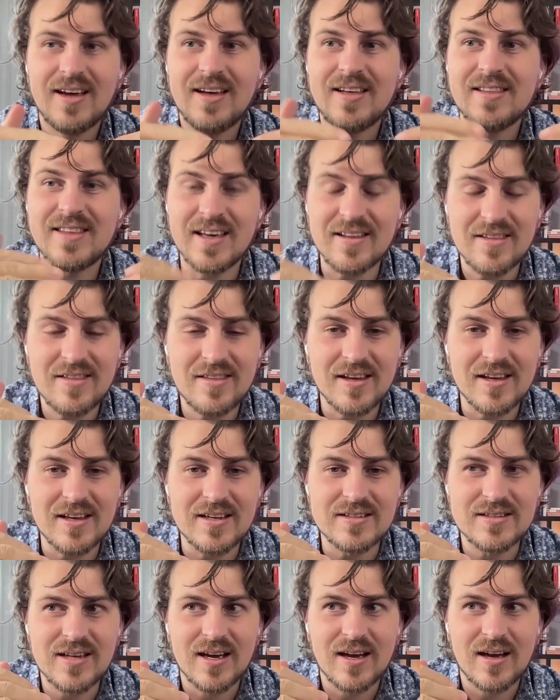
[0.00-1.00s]
The other thing
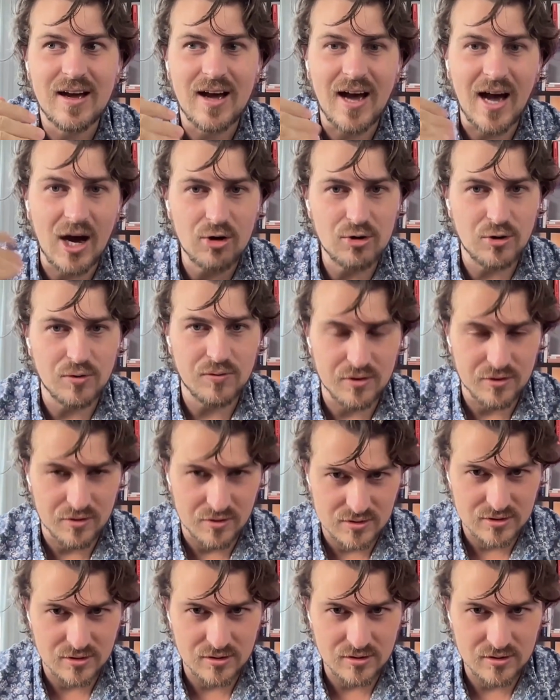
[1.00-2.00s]
is how you
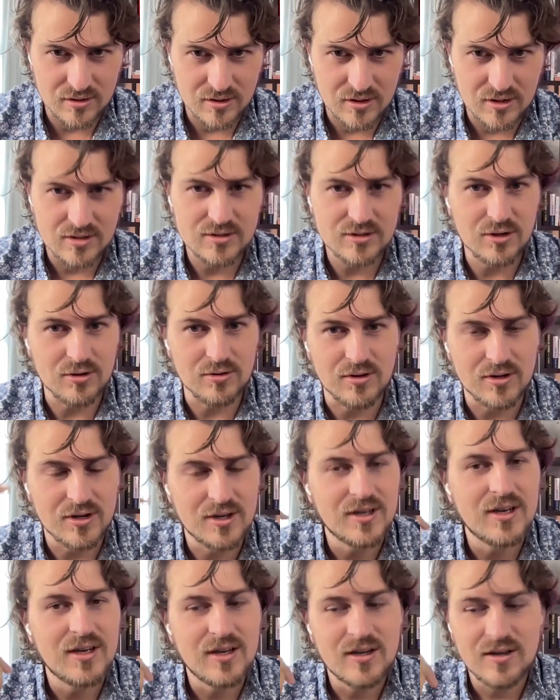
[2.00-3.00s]
focus on it. So
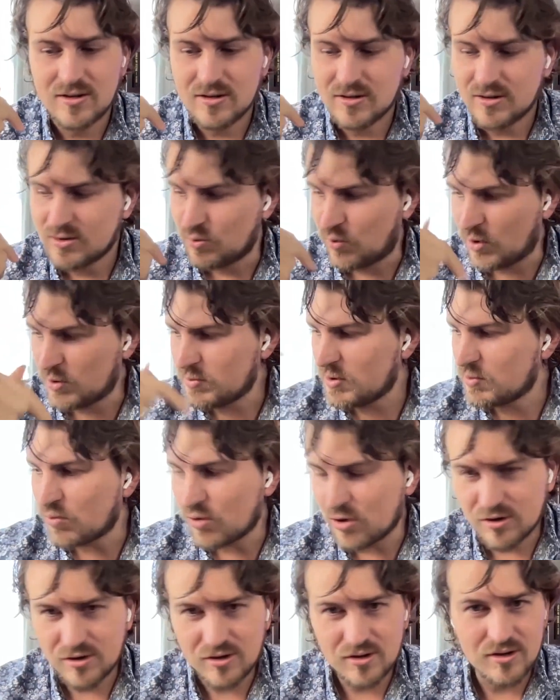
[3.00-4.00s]
when we
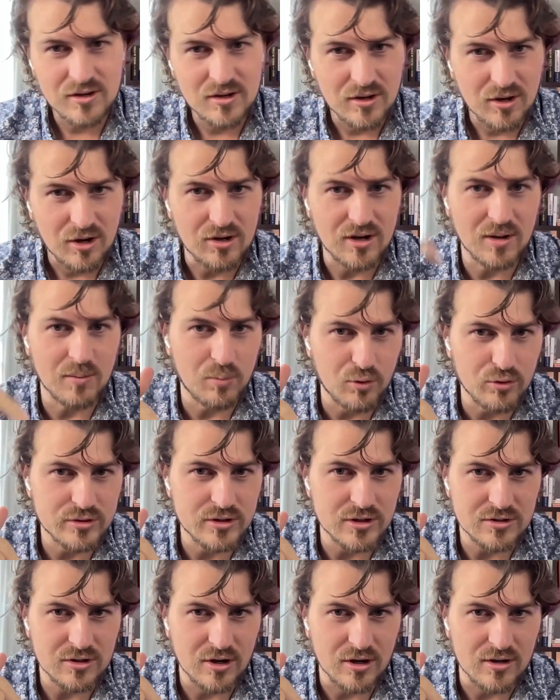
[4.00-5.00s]
work on
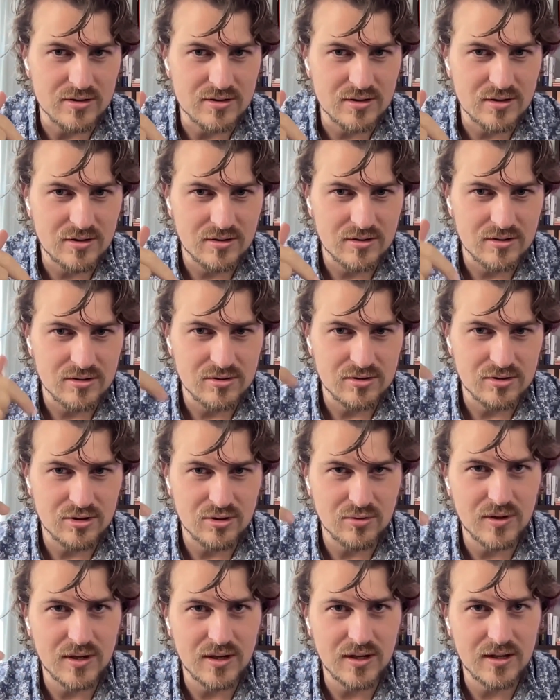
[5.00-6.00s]
important tasks, do
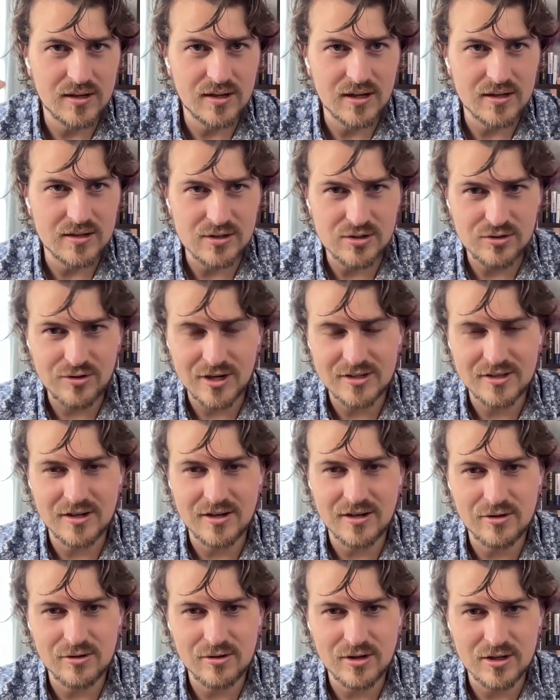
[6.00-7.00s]
we get distracted
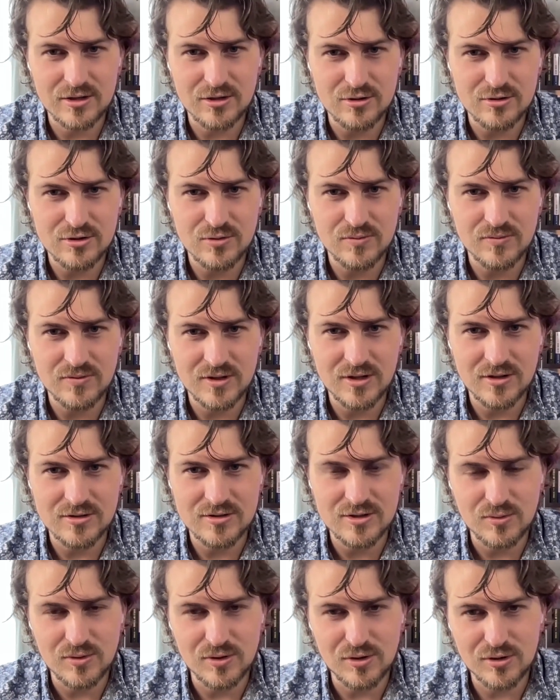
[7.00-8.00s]
and look at YouTube videos?
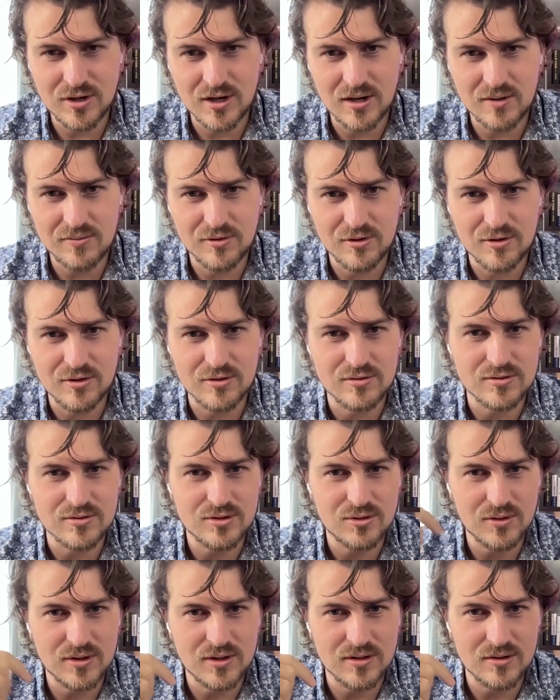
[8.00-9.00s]
Do we look at our phone?
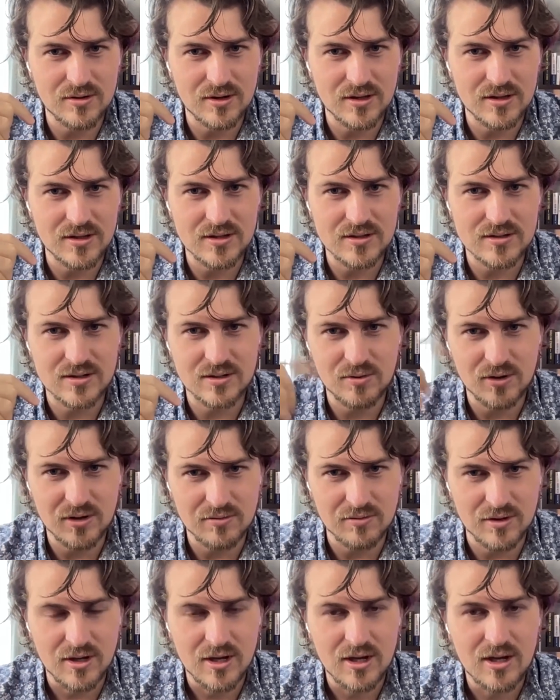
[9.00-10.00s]
Do we look at this and
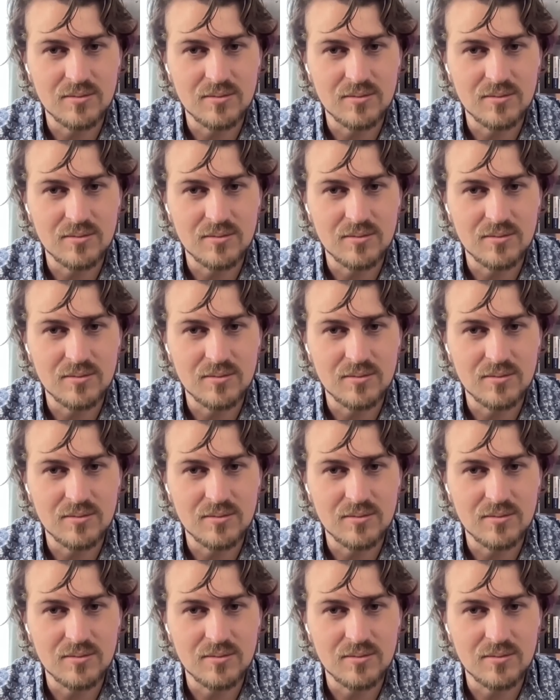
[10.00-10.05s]
whatever?